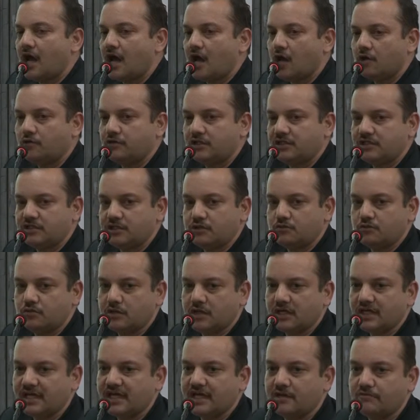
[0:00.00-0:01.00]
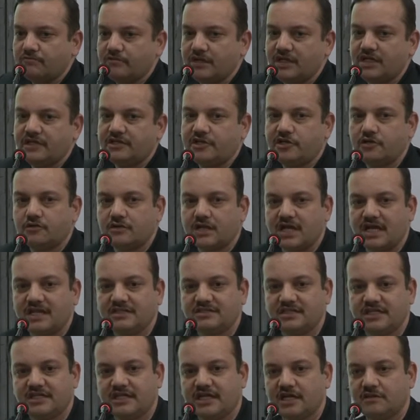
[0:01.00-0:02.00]
How does it work? Can we
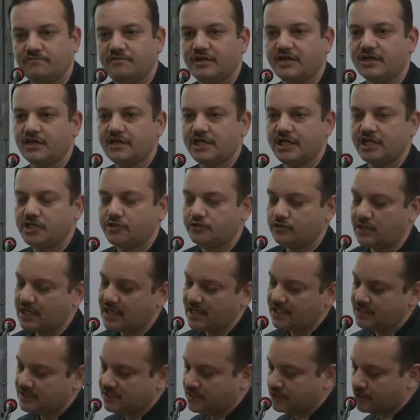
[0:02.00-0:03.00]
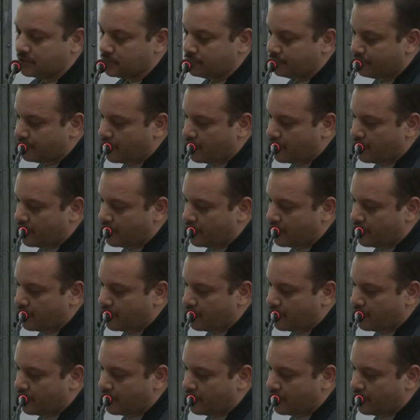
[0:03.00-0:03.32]
theorize it? Can we contextualize it?